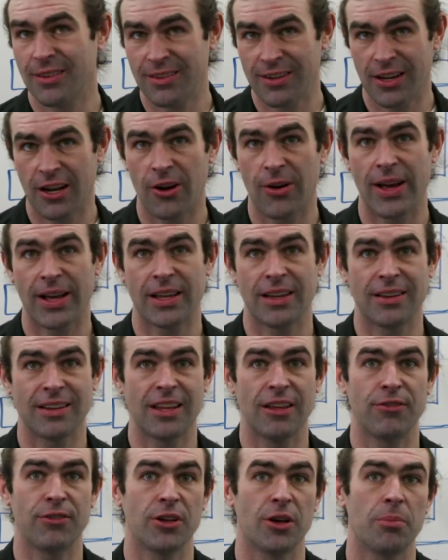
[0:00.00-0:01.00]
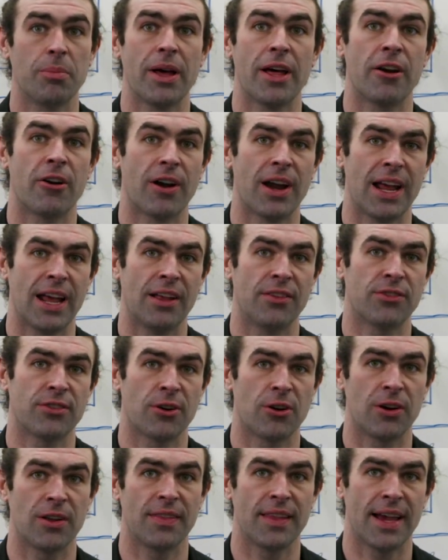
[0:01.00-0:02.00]
you know, I can give you a better
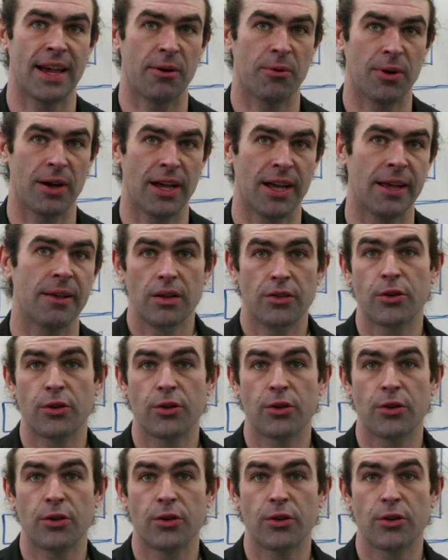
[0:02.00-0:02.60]
answer in that way.